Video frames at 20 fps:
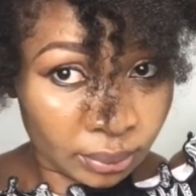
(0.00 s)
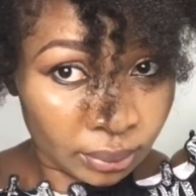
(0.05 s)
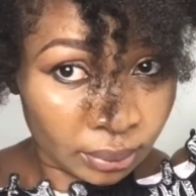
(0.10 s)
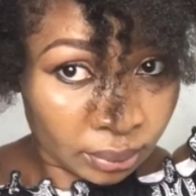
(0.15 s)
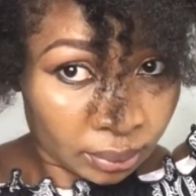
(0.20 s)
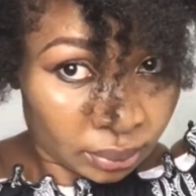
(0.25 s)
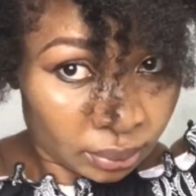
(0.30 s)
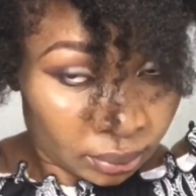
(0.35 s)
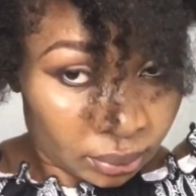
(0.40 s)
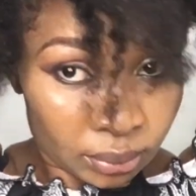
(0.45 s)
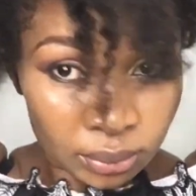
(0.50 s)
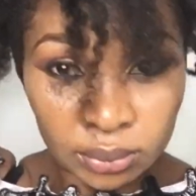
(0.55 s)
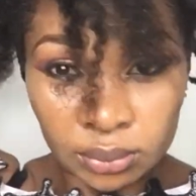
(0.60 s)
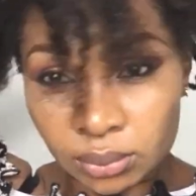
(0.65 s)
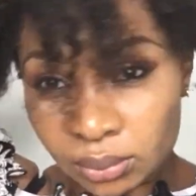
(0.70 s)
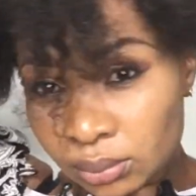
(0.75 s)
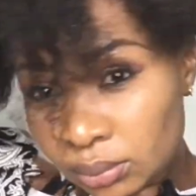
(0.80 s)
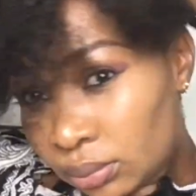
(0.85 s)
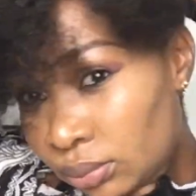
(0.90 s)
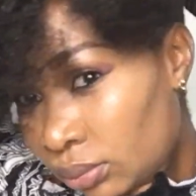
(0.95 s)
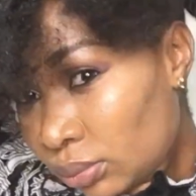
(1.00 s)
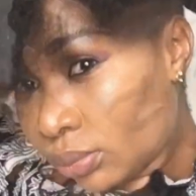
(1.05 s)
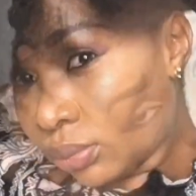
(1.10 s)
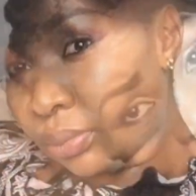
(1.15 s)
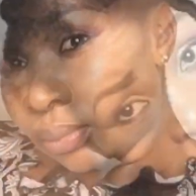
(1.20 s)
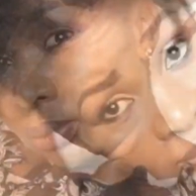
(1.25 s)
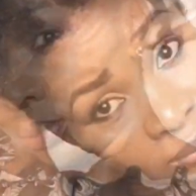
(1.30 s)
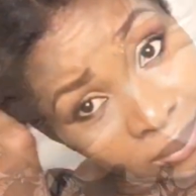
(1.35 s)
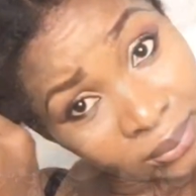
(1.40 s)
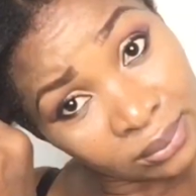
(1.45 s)
and wrap it
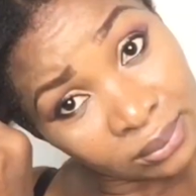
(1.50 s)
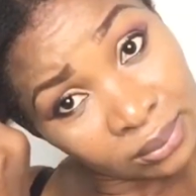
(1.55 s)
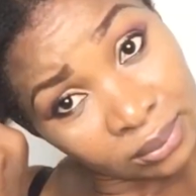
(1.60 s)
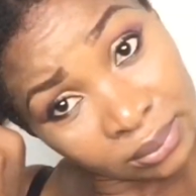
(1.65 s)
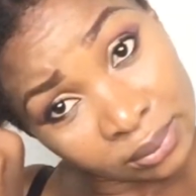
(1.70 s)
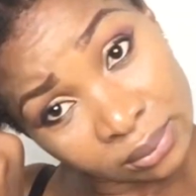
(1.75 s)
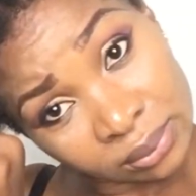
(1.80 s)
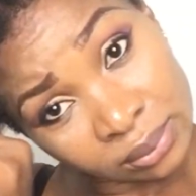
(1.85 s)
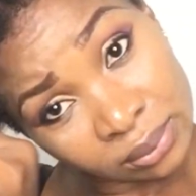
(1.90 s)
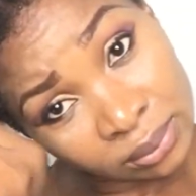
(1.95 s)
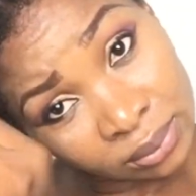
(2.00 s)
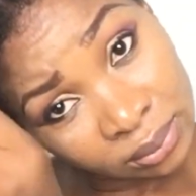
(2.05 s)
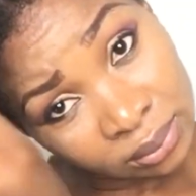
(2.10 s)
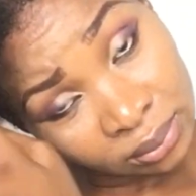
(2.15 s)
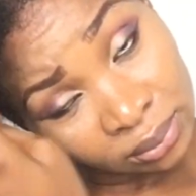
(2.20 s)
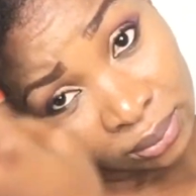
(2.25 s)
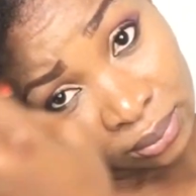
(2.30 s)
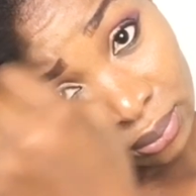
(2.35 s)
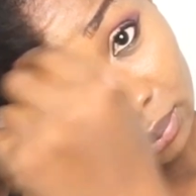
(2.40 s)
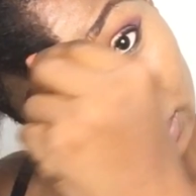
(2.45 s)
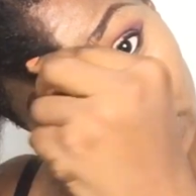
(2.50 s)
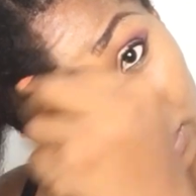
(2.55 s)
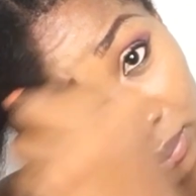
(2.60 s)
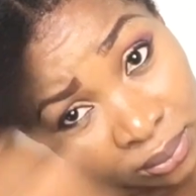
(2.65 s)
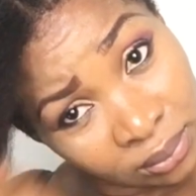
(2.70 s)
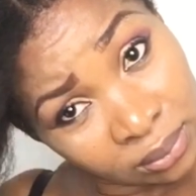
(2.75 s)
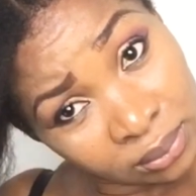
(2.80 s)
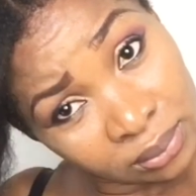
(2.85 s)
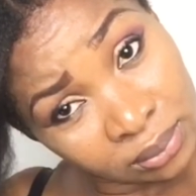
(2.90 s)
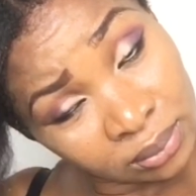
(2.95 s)
so it will be very
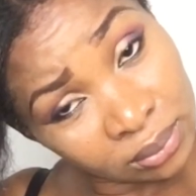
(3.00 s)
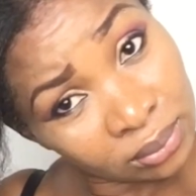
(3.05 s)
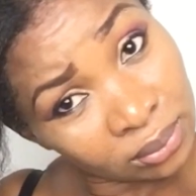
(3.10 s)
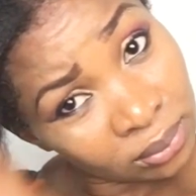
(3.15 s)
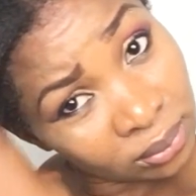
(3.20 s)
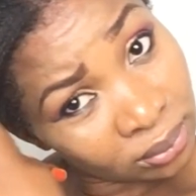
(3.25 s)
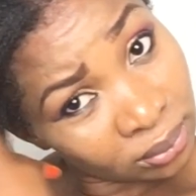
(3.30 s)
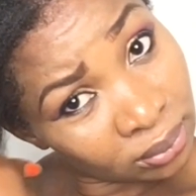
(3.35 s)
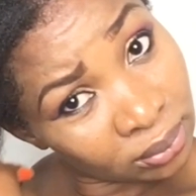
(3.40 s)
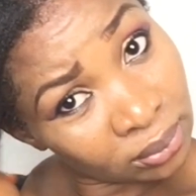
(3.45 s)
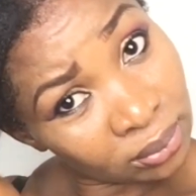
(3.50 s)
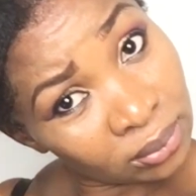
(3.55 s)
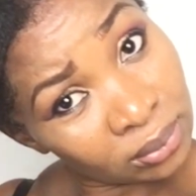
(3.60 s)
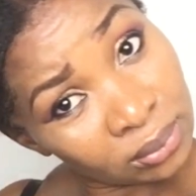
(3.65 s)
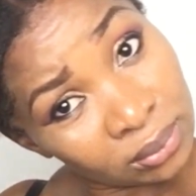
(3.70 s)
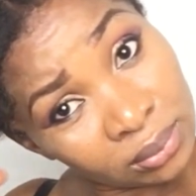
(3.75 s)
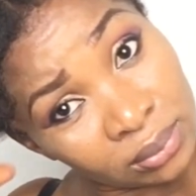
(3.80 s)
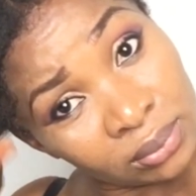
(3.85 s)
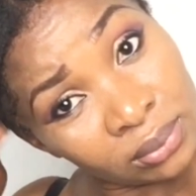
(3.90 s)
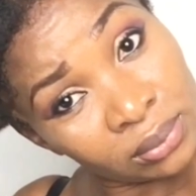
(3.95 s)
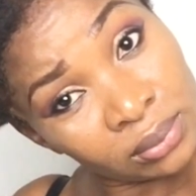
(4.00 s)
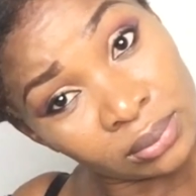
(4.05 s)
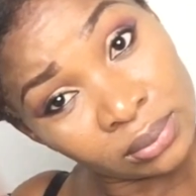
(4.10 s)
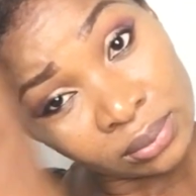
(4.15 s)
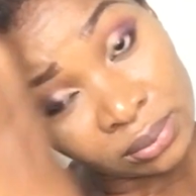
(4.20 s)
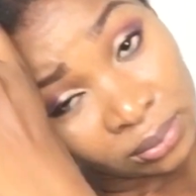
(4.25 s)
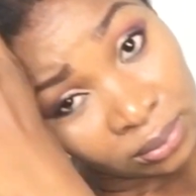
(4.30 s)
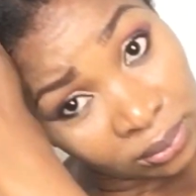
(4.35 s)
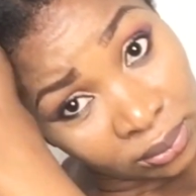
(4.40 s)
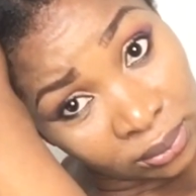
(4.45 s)
short. Then after that, I will be
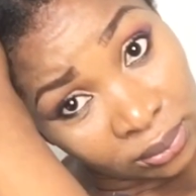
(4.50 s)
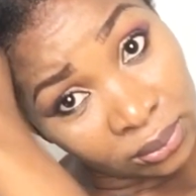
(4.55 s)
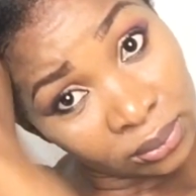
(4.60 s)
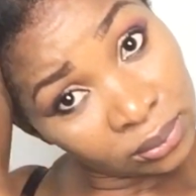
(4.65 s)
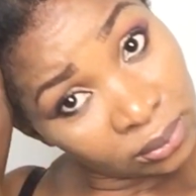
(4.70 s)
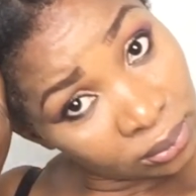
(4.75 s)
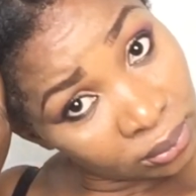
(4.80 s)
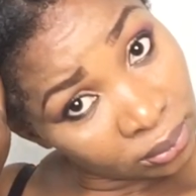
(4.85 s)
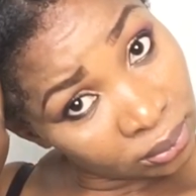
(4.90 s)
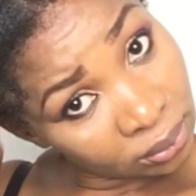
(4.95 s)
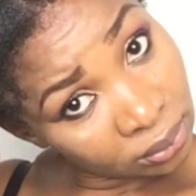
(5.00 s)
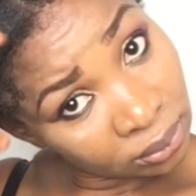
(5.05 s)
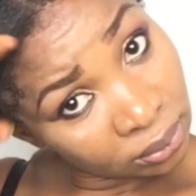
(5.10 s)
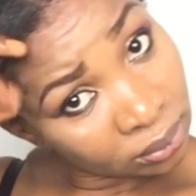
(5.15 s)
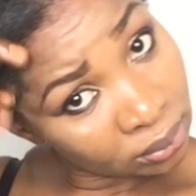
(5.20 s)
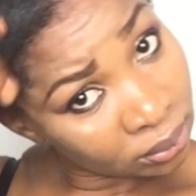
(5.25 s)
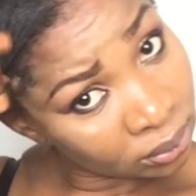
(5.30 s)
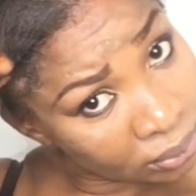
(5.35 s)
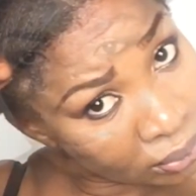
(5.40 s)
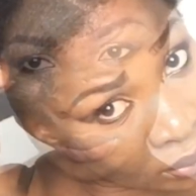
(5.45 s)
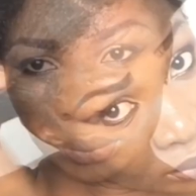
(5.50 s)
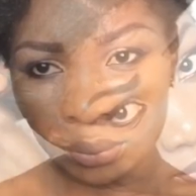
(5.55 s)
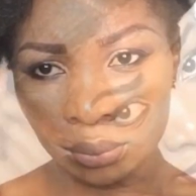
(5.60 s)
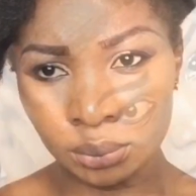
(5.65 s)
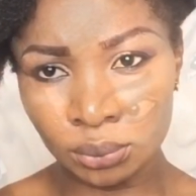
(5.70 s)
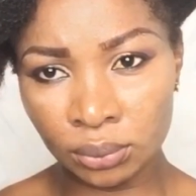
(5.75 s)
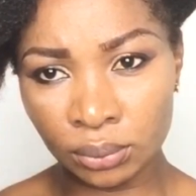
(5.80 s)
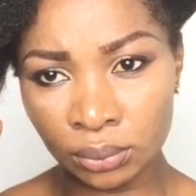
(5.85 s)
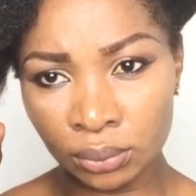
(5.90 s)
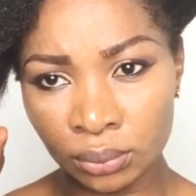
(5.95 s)
adding
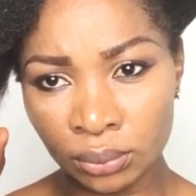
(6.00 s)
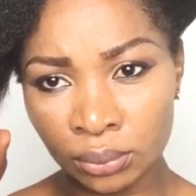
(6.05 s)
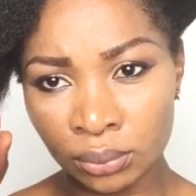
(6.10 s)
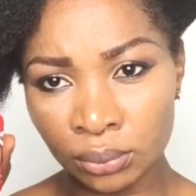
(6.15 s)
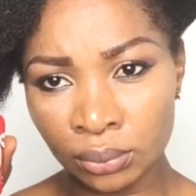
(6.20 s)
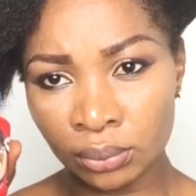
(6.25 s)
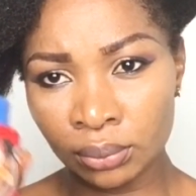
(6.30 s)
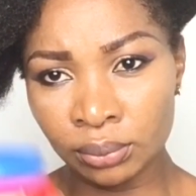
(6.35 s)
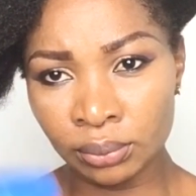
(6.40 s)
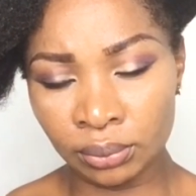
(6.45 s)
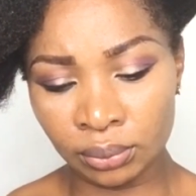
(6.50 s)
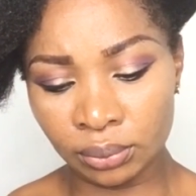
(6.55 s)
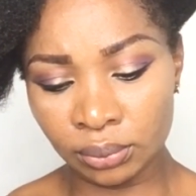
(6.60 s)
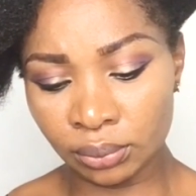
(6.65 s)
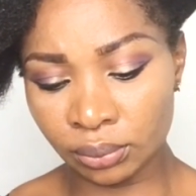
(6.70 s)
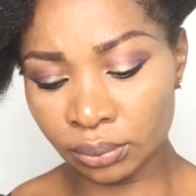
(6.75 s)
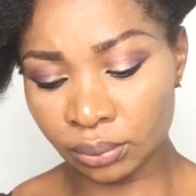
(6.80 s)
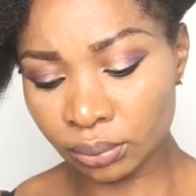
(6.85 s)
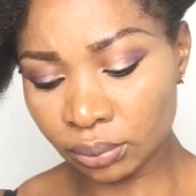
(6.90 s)
gel. I'm using